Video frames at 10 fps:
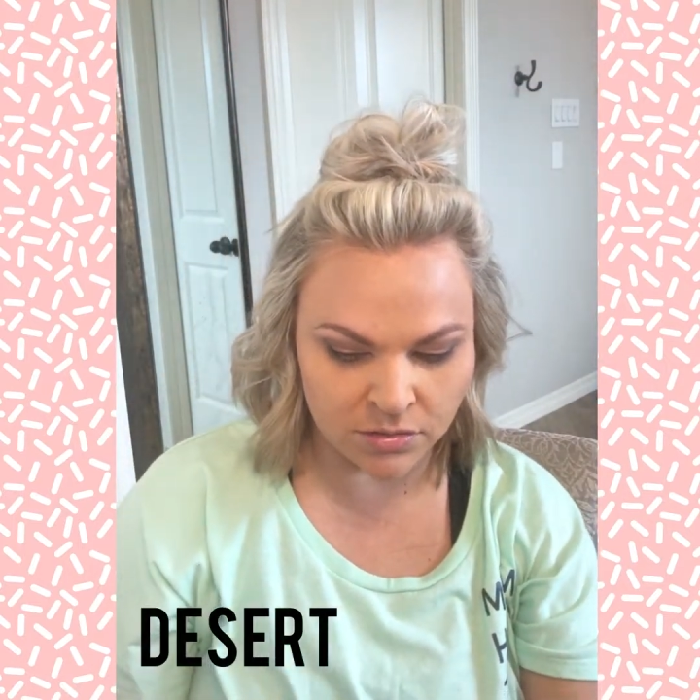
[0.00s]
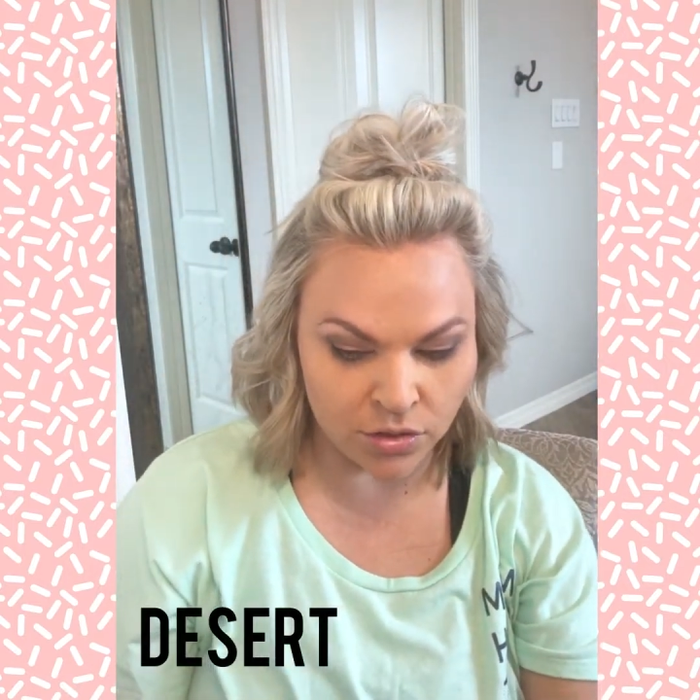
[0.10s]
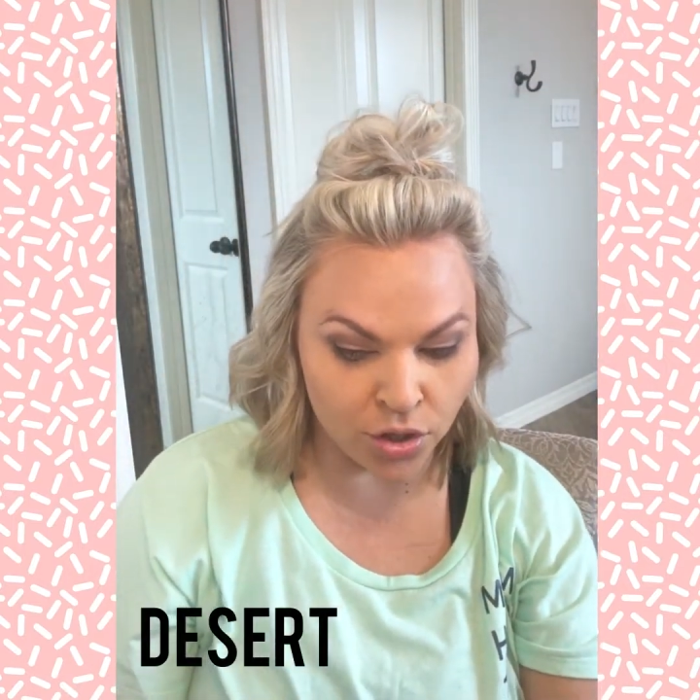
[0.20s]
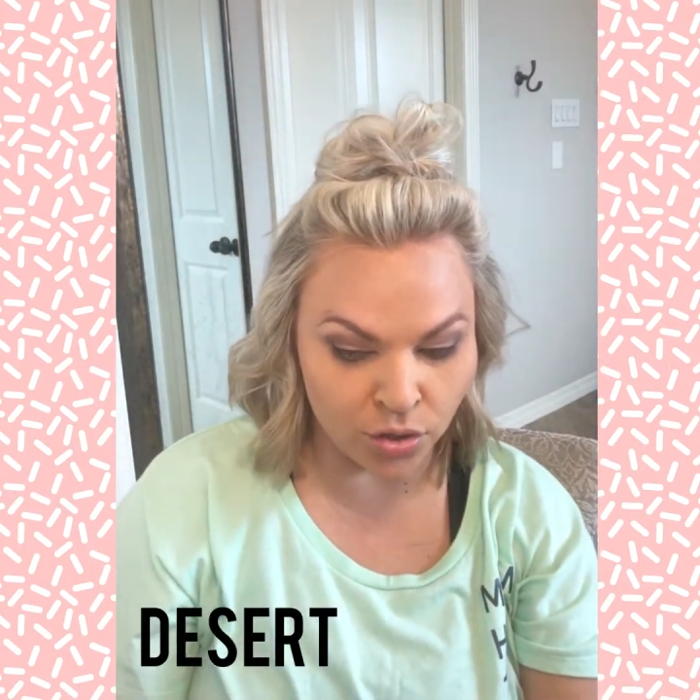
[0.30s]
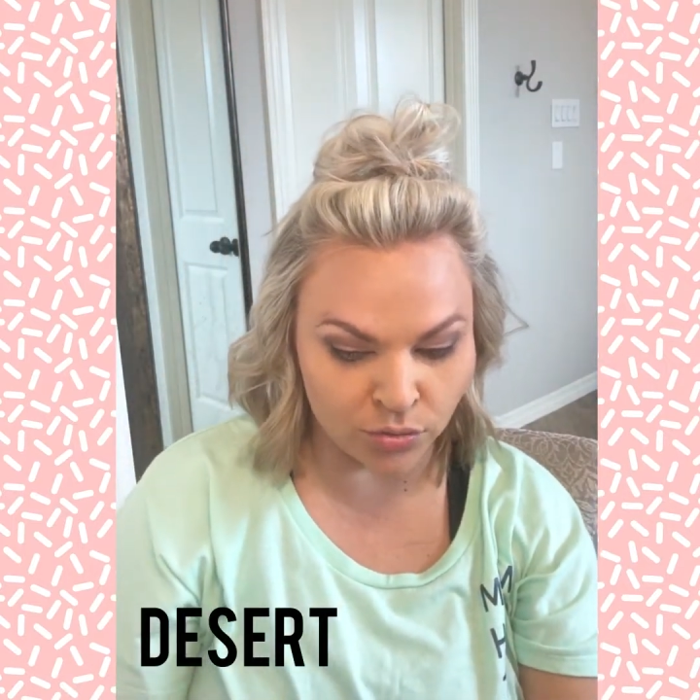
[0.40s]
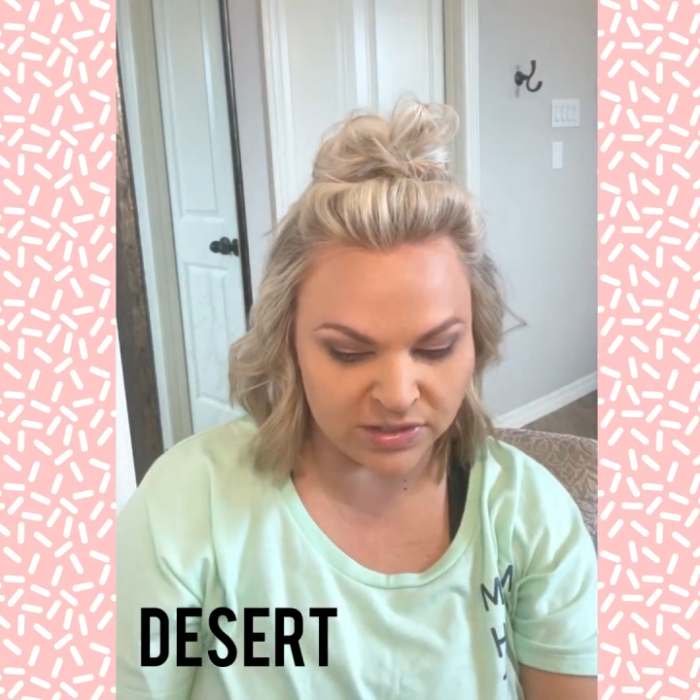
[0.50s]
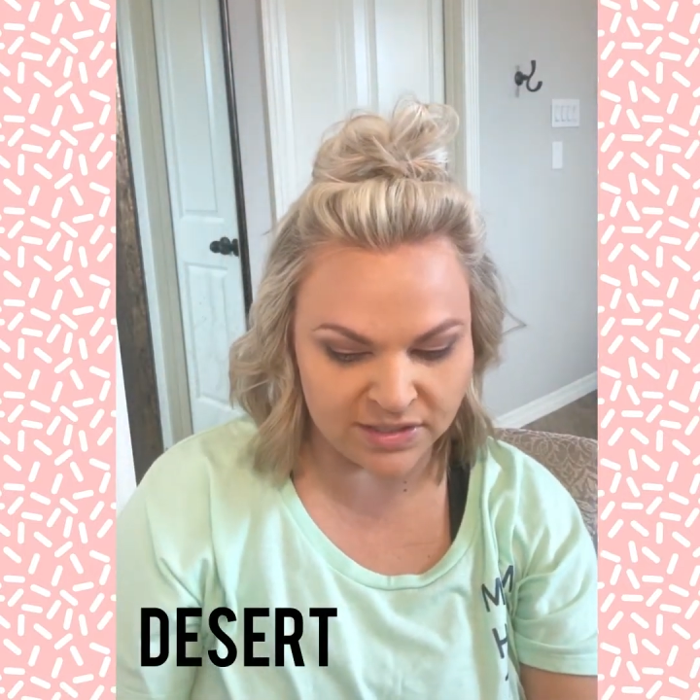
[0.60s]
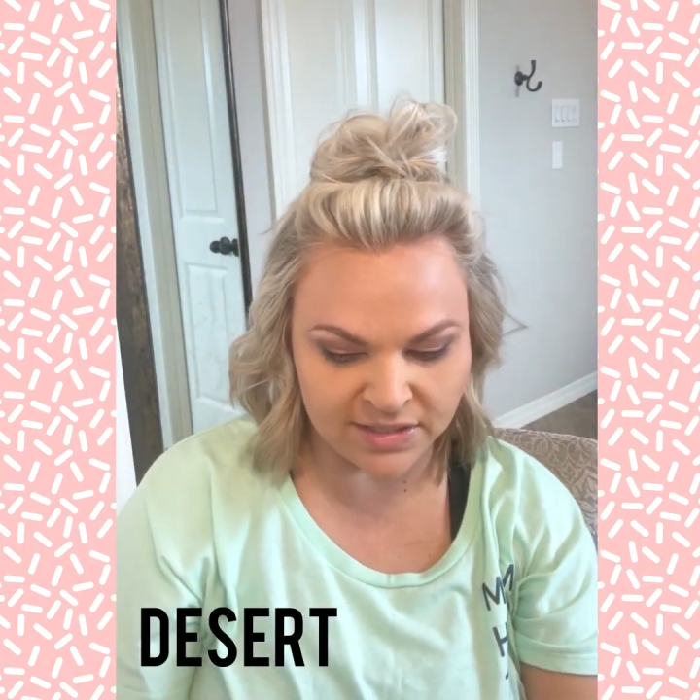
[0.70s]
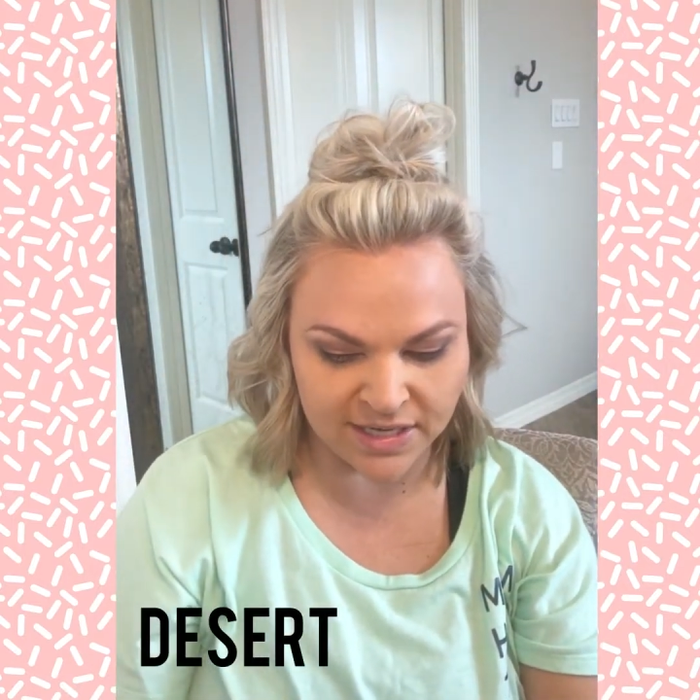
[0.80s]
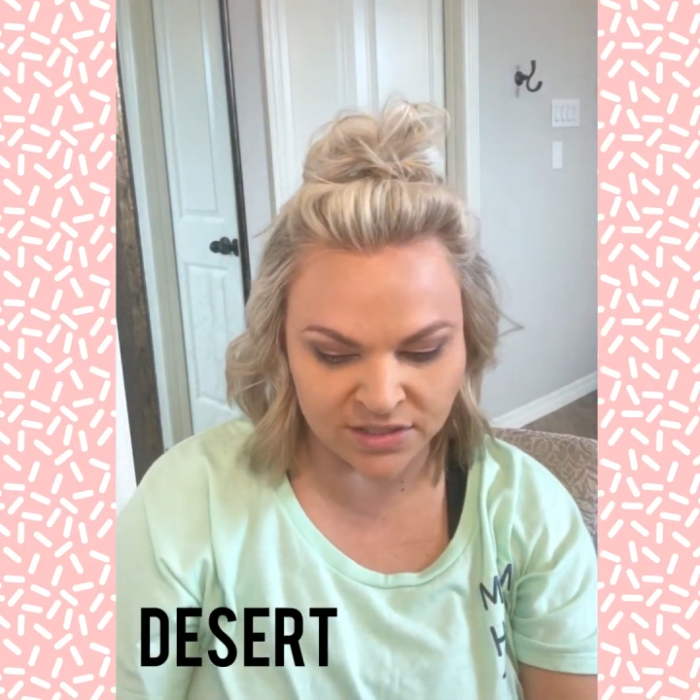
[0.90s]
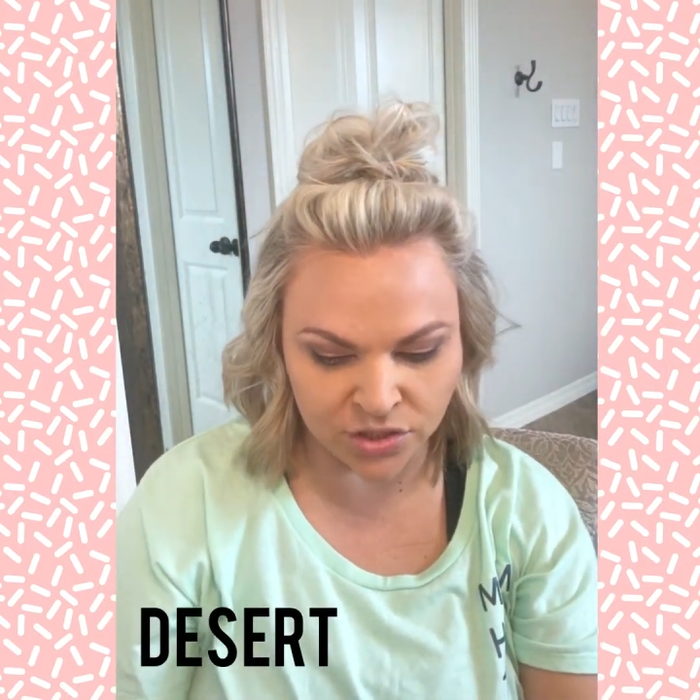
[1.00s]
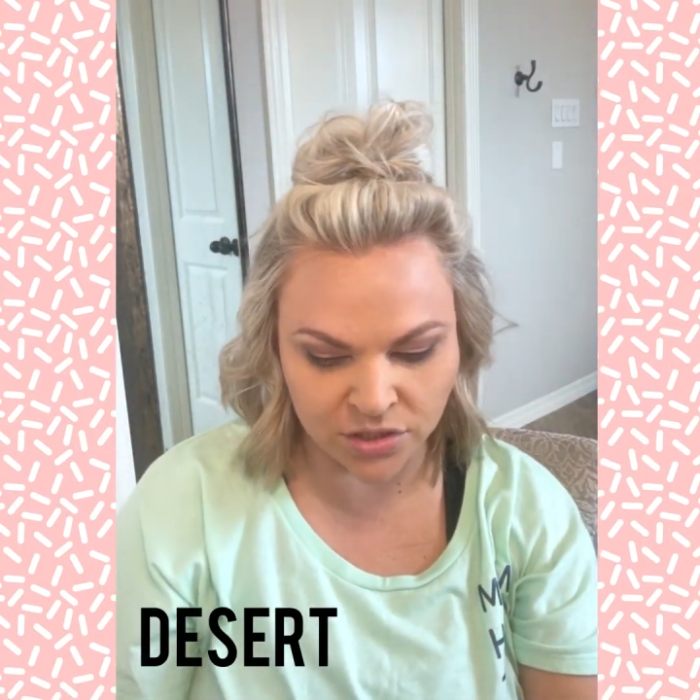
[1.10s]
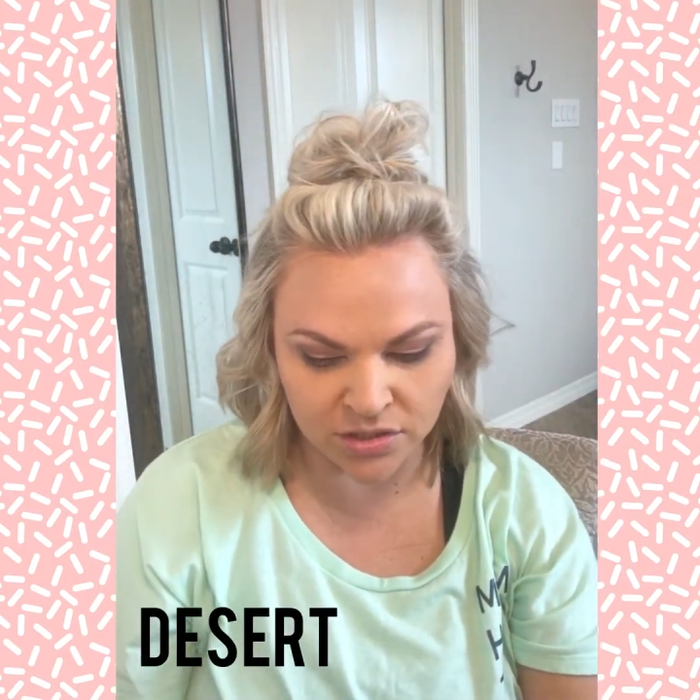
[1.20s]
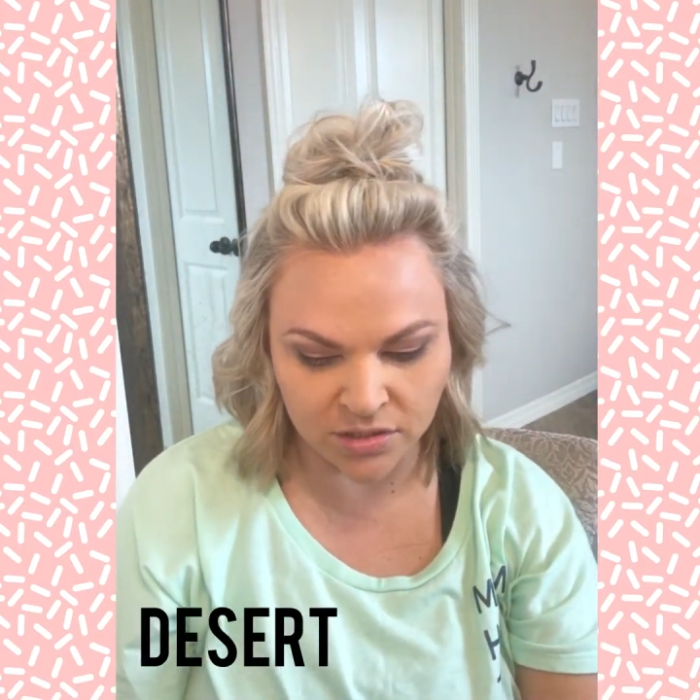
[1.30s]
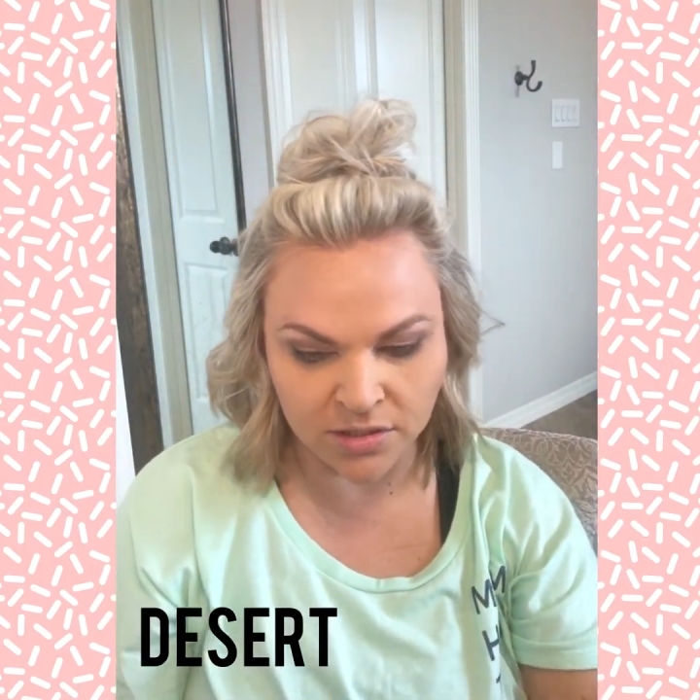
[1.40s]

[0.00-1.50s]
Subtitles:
No, it's Desert.